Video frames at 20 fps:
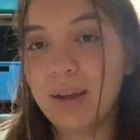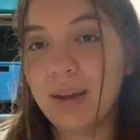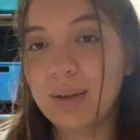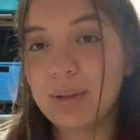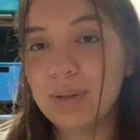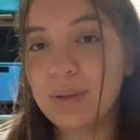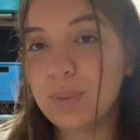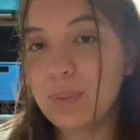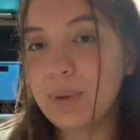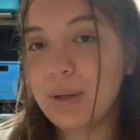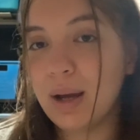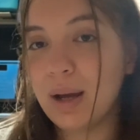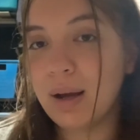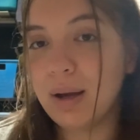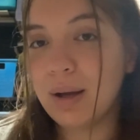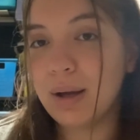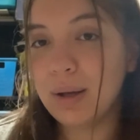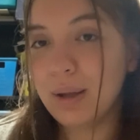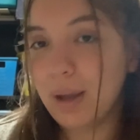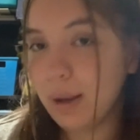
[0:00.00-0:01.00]
we got a
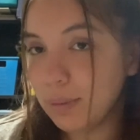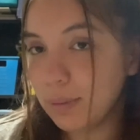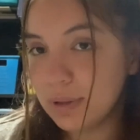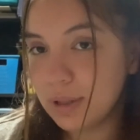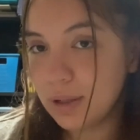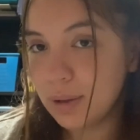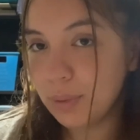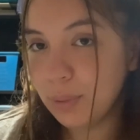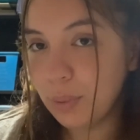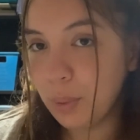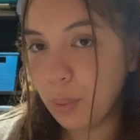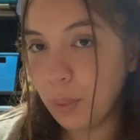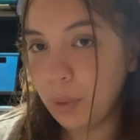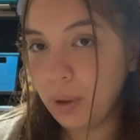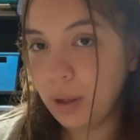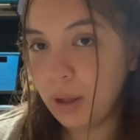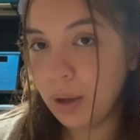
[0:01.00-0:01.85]
countdown going.